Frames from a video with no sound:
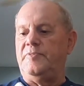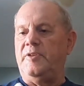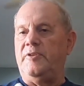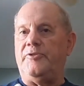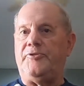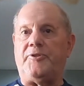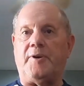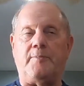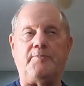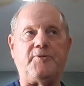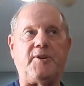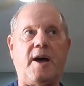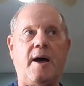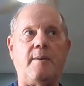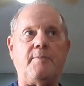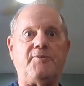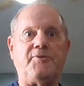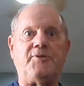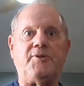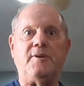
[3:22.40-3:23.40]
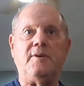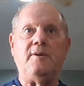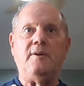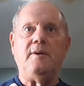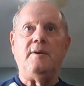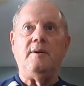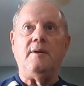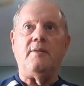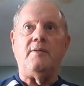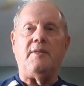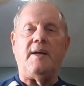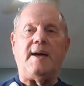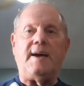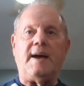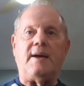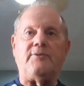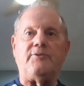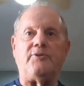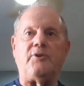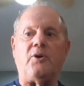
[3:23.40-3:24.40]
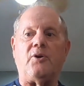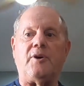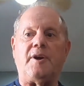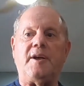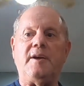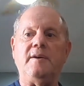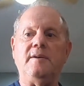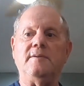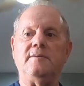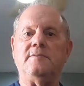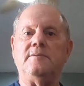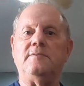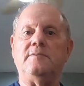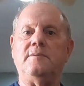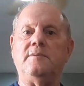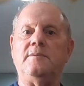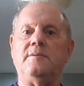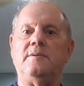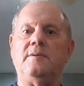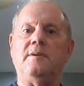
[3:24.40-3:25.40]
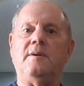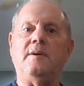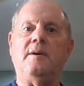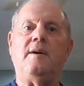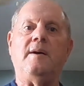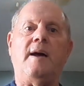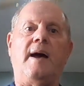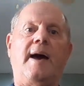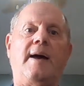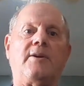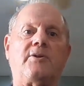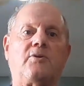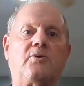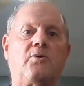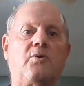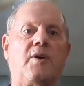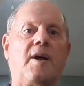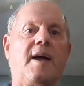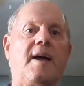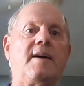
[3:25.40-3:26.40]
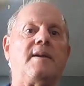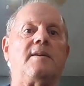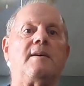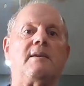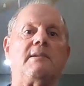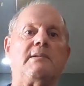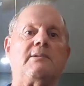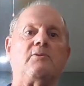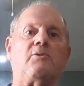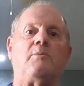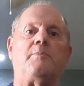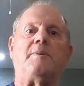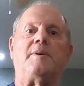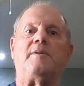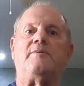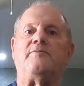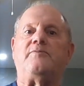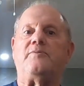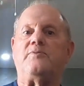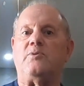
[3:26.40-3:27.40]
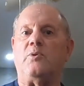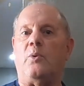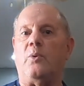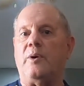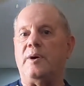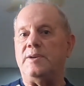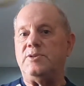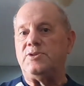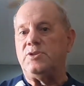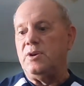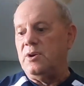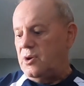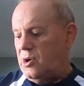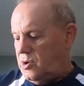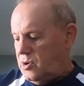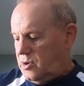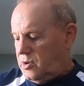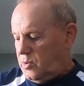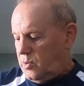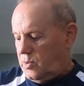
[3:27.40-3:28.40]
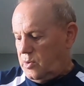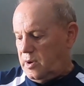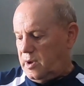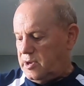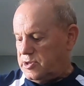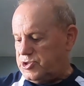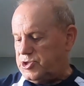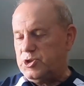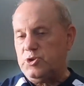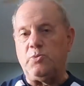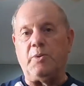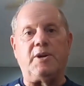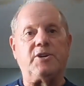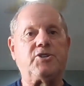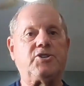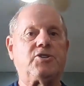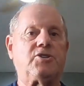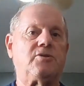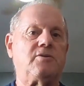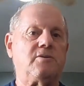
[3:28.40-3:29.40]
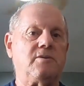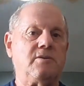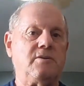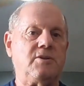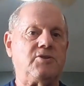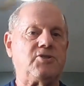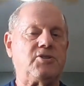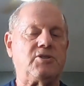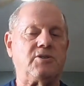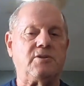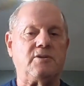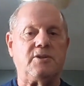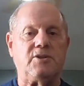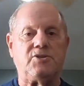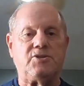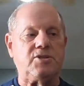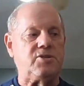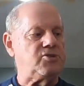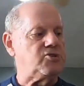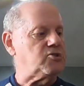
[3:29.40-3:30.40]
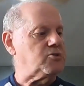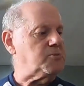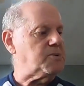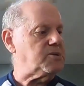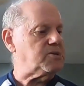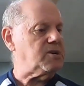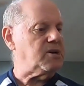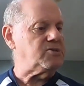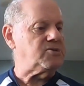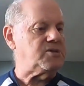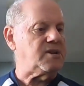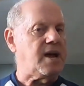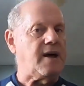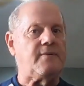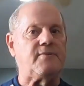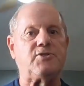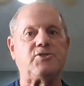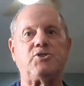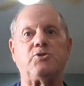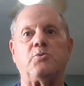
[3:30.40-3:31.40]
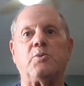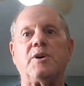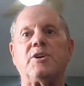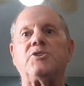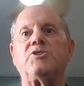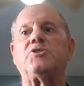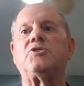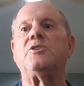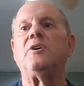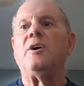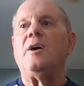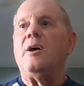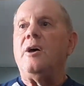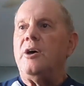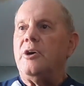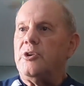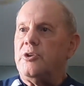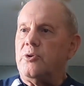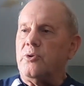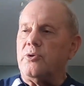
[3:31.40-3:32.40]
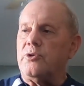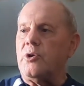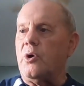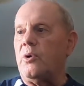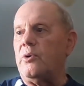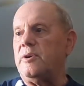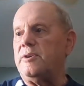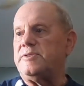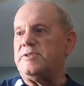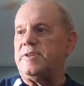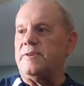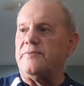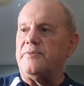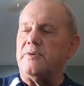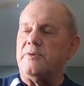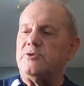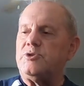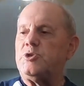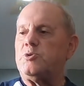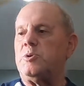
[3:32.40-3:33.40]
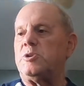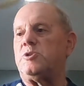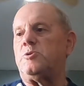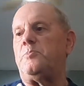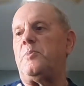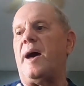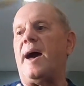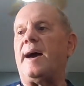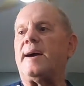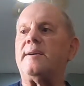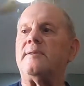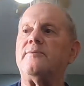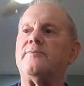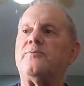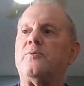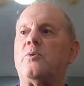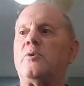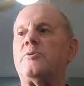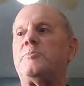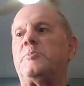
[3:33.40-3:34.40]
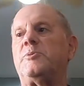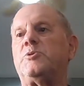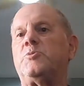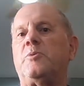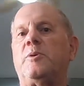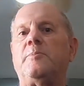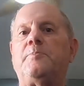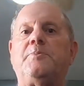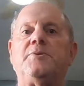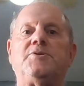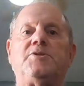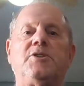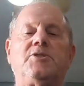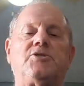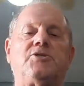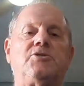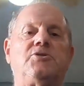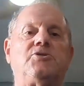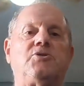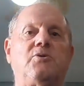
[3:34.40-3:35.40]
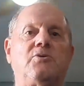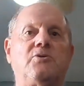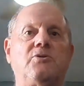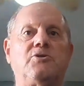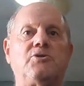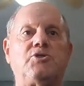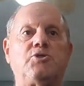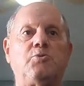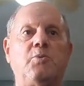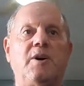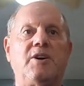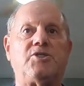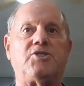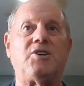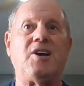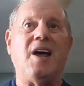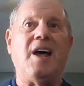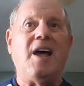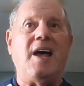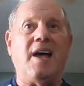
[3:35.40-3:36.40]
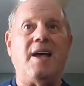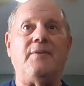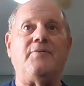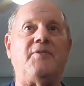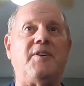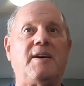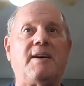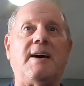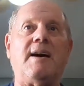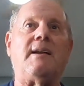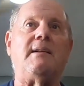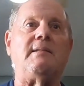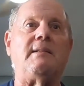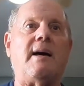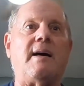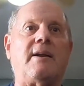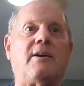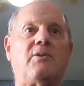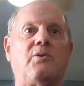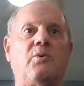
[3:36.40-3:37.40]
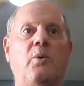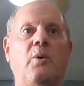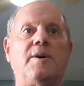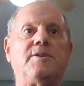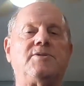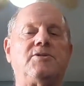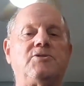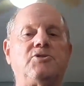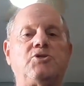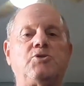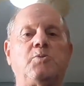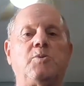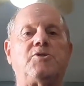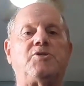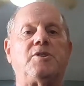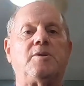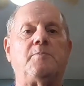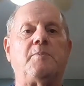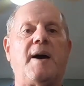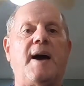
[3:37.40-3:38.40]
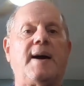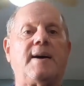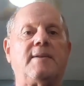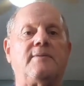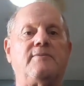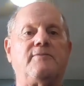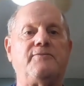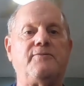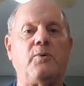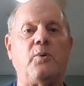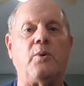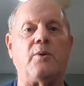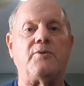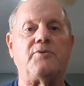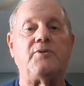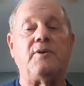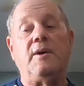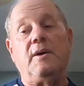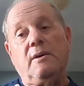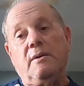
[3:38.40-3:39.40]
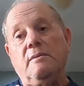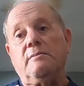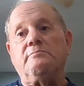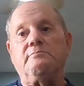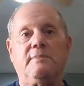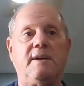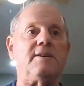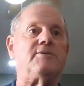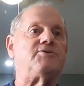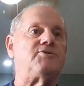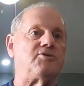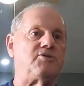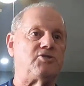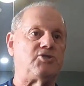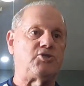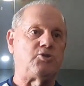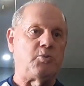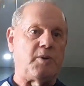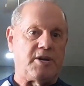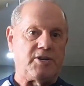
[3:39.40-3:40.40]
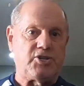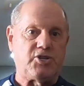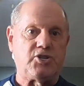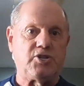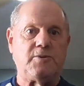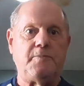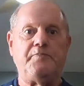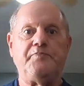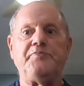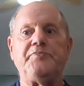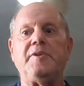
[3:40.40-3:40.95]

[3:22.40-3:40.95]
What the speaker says: Sometimes they get dirty and create a little bit of noise. A switch, this instrument doesn't have a switch. You'll notice if you switch back and forth between positions on your switch, if you get a lot of noise in switching back and forth, it's the switch.